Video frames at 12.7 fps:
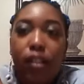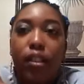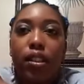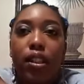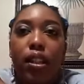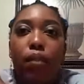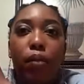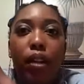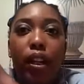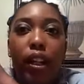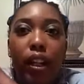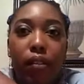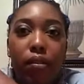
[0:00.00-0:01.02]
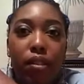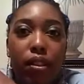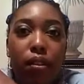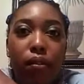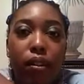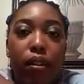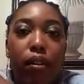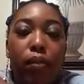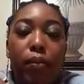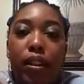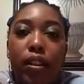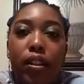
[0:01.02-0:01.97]
see what else going
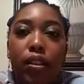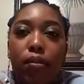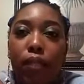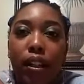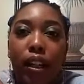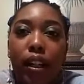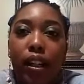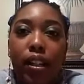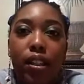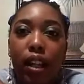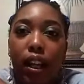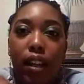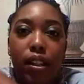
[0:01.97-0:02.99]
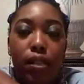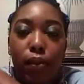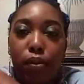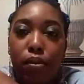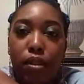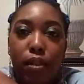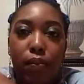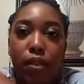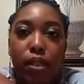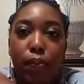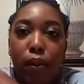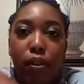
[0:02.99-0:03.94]
on, because right now it's a lot of
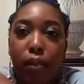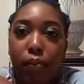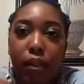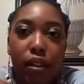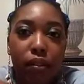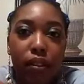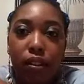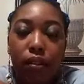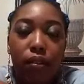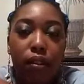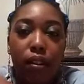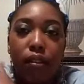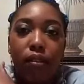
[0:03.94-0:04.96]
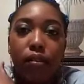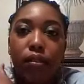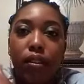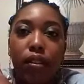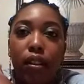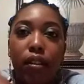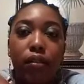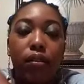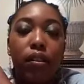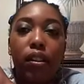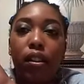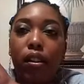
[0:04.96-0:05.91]
smoke and mirrors going on,
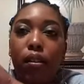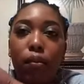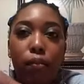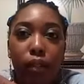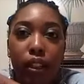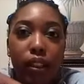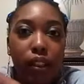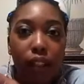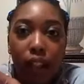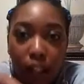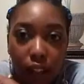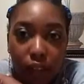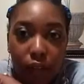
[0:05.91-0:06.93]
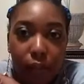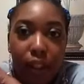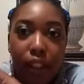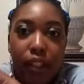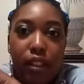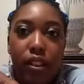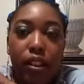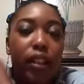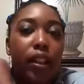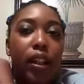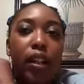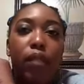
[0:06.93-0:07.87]
with the government and
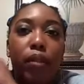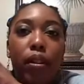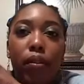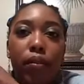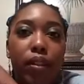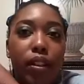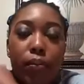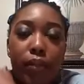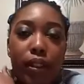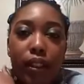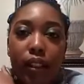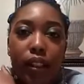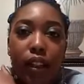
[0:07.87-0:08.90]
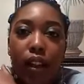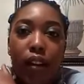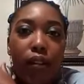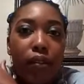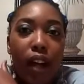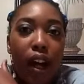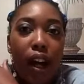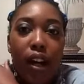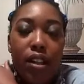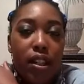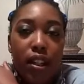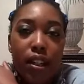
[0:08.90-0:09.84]
shit, and we don't need to be on the
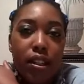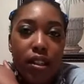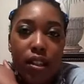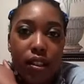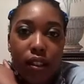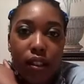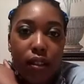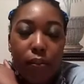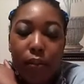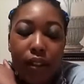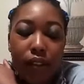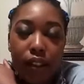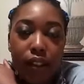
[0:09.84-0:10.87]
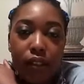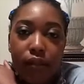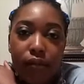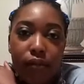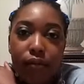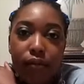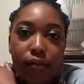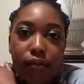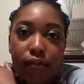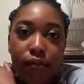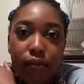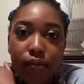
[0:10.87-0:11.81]
odds against each other, period.
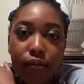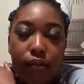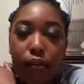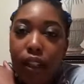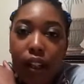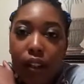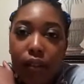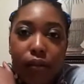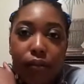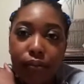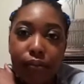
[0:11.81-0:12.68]
We don't.